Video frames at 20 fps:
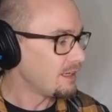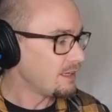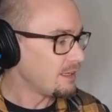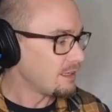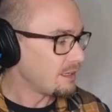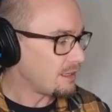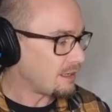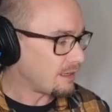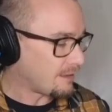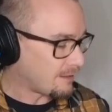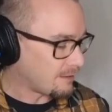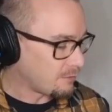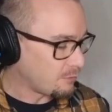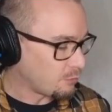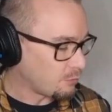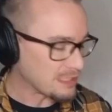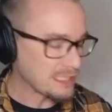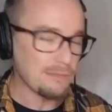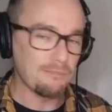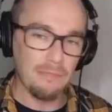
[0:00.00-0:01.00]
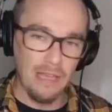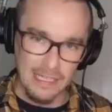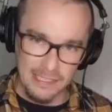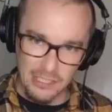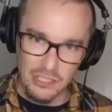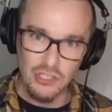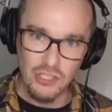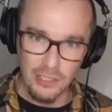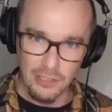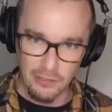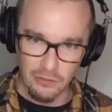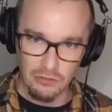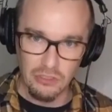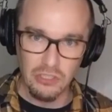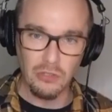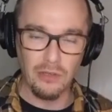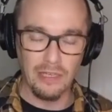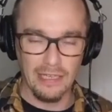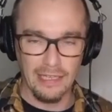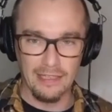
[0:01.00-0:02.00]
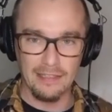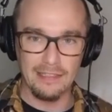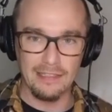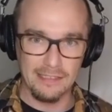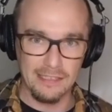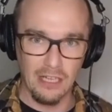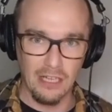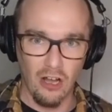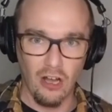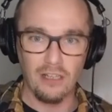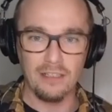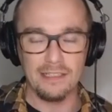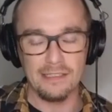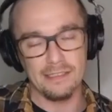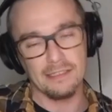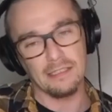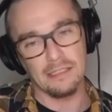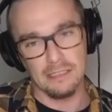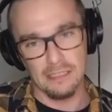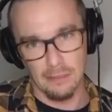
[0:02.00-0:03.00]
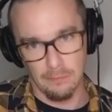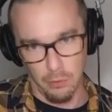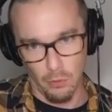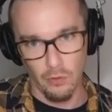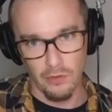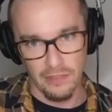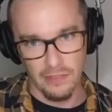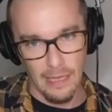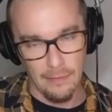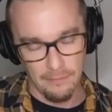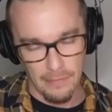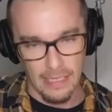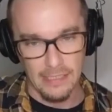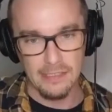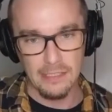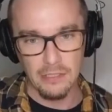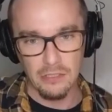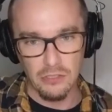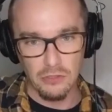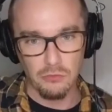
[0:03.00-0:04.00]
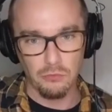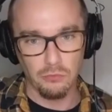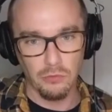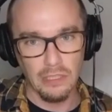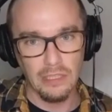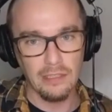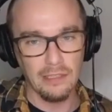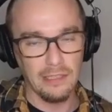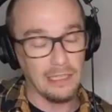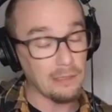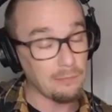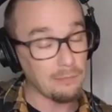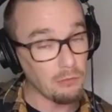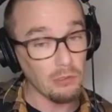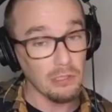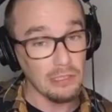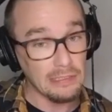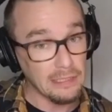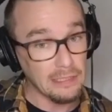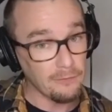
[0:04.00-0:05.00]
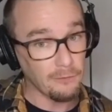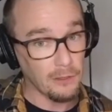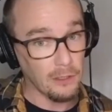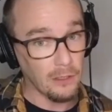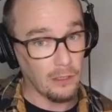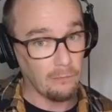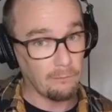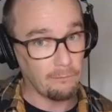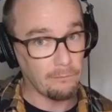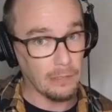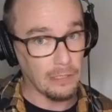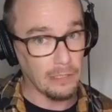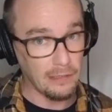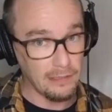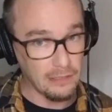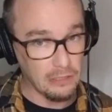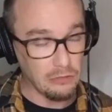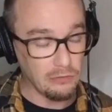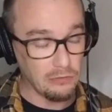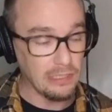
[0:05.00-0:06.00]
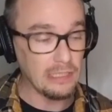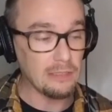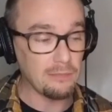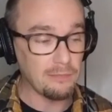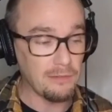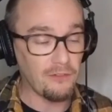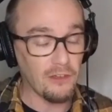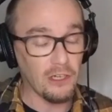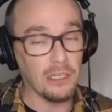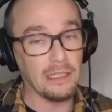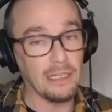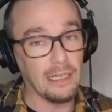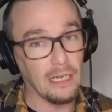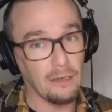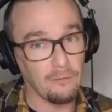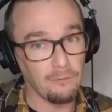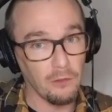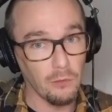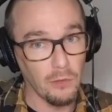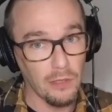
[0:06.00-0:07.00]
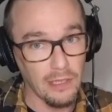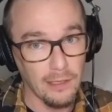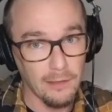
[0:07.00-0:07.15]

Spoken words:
what's the messaging they're doing, and does it honestly support that message? It can be really difficult, but you need to be very careful with it.